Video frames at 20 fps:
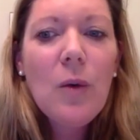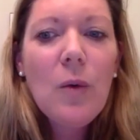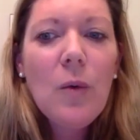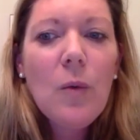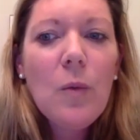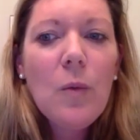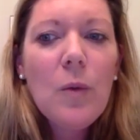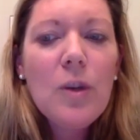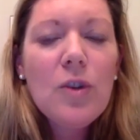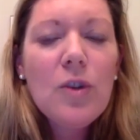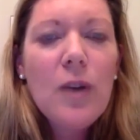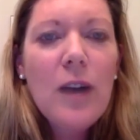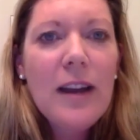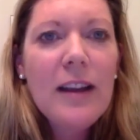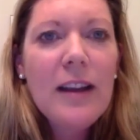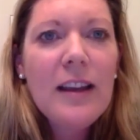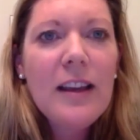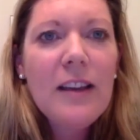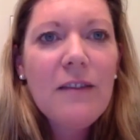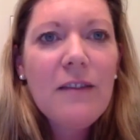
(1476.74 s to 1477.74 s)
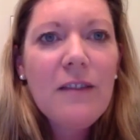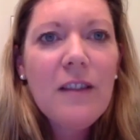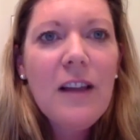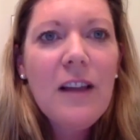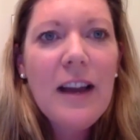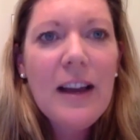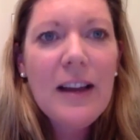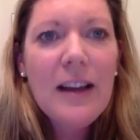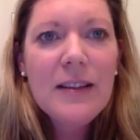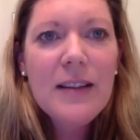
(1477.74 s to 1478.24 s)
We try to give
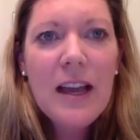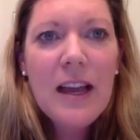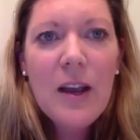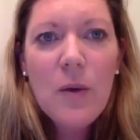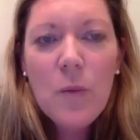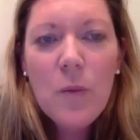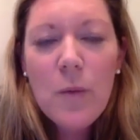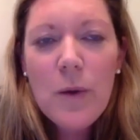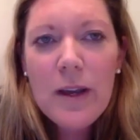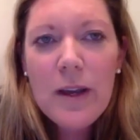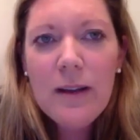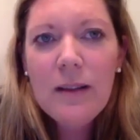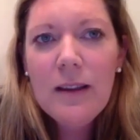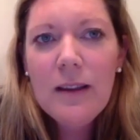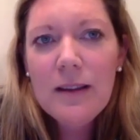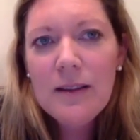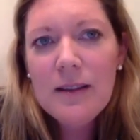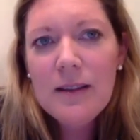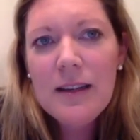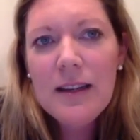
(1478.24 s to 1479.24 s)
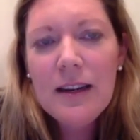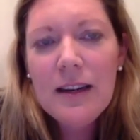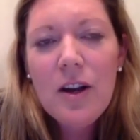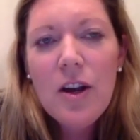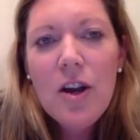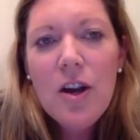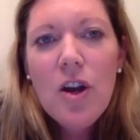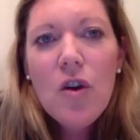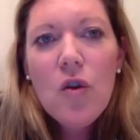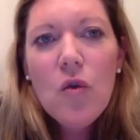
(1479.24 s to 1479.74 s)
clients a realistic
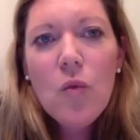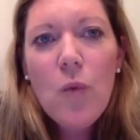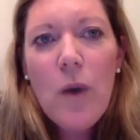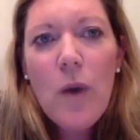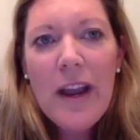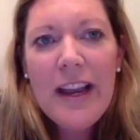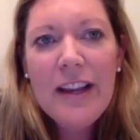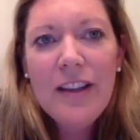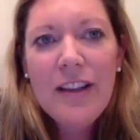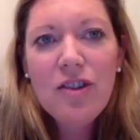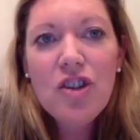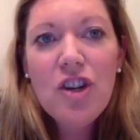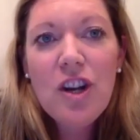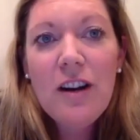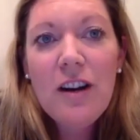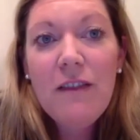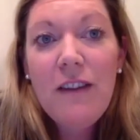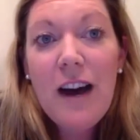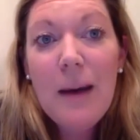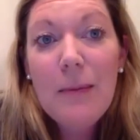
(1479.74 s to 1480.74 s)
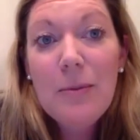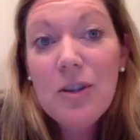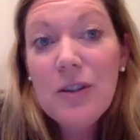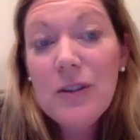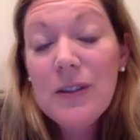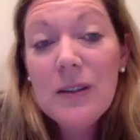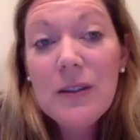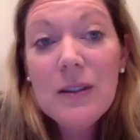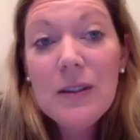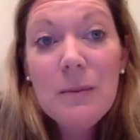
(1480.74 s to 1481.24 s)
range of
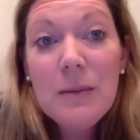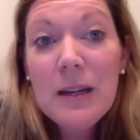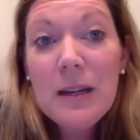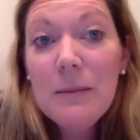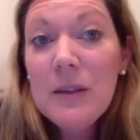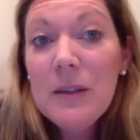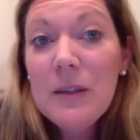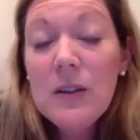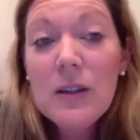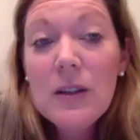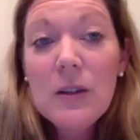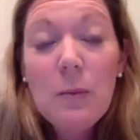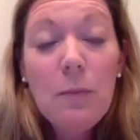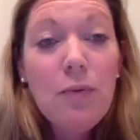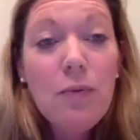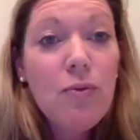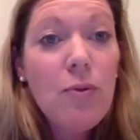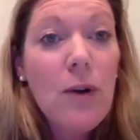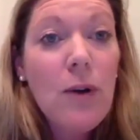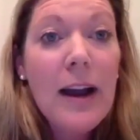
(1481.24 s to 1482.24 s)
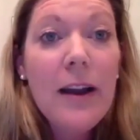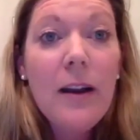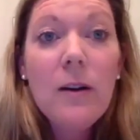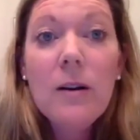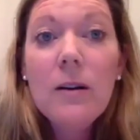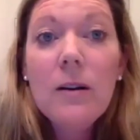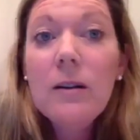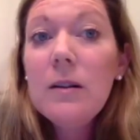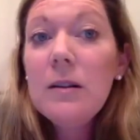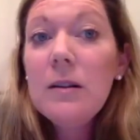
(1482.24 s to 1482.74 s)
options. And sometimes this is
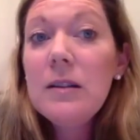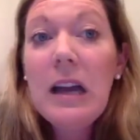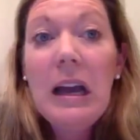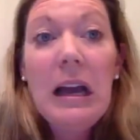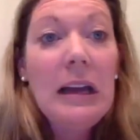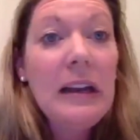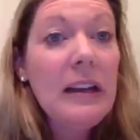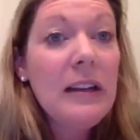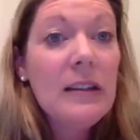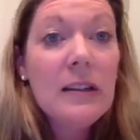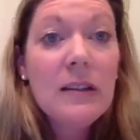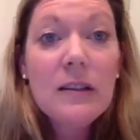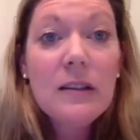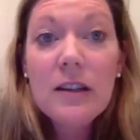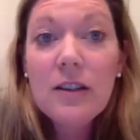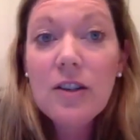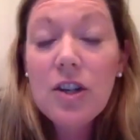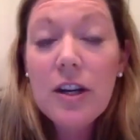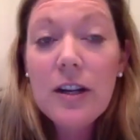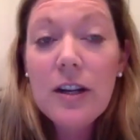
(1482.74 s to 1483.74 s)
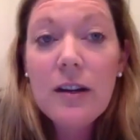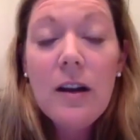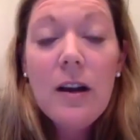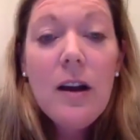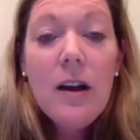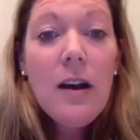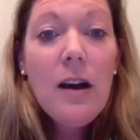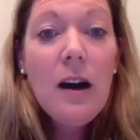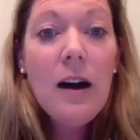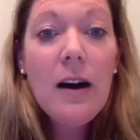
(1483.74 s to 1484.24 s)
prior to any decision,
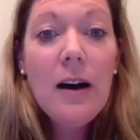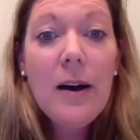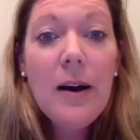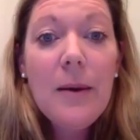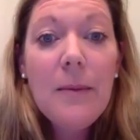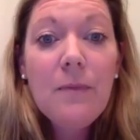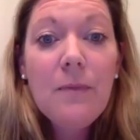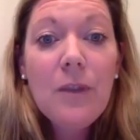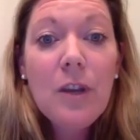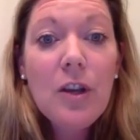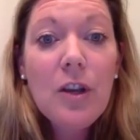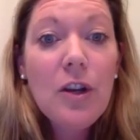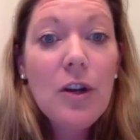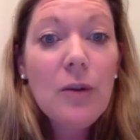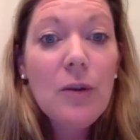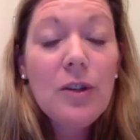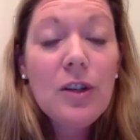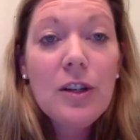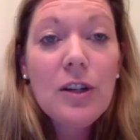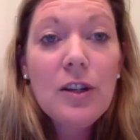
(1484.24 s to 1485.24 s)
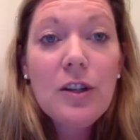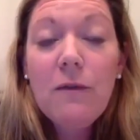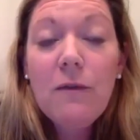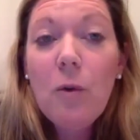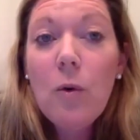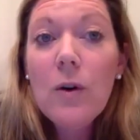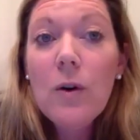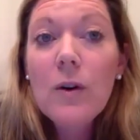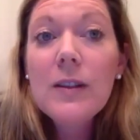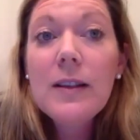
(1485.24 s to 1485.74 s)
to
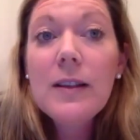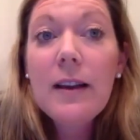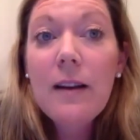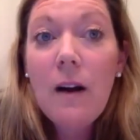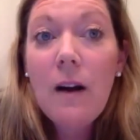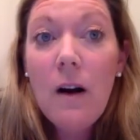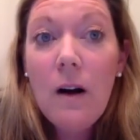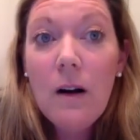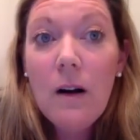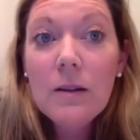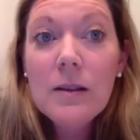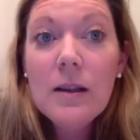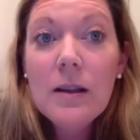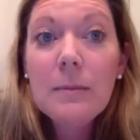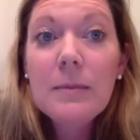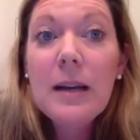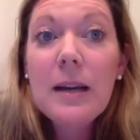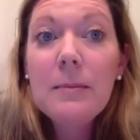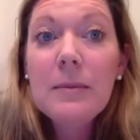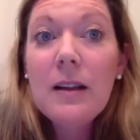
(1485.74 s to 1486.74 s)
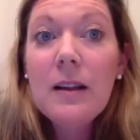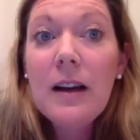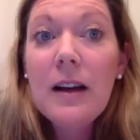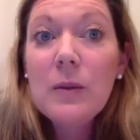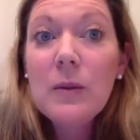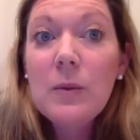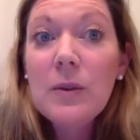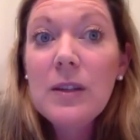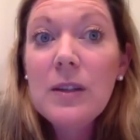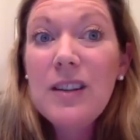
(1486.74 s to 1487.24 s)
divorce at all. Sometimes
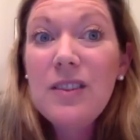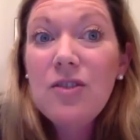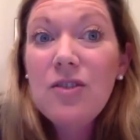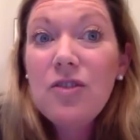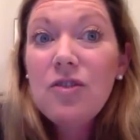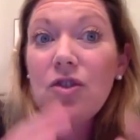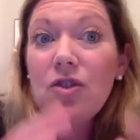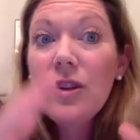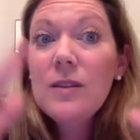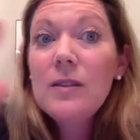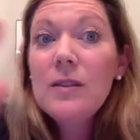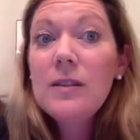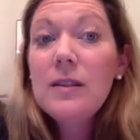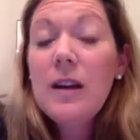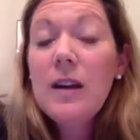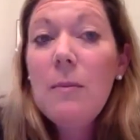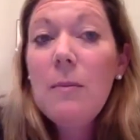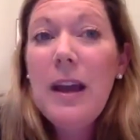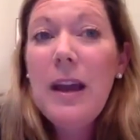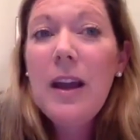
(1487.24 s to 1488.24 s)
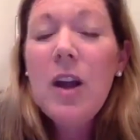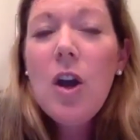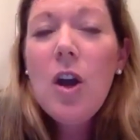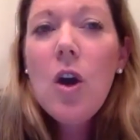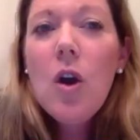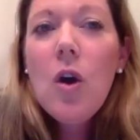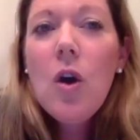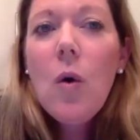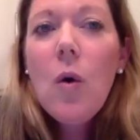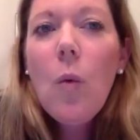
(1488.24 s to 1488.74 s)
clients will say, just tell me,
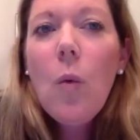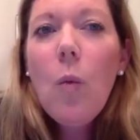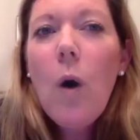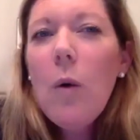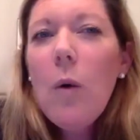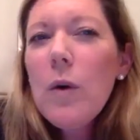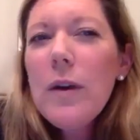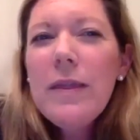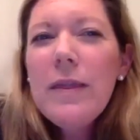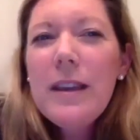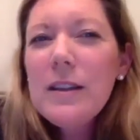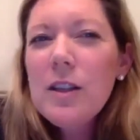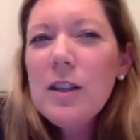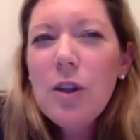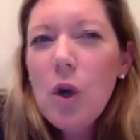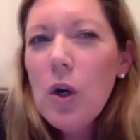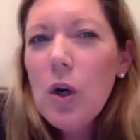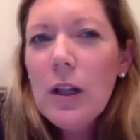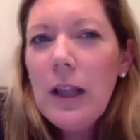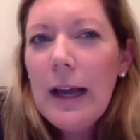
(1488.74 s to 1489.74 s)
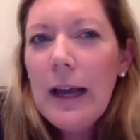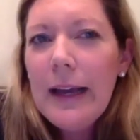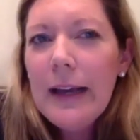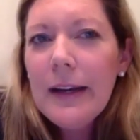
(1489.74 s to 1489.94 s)
what would this look like?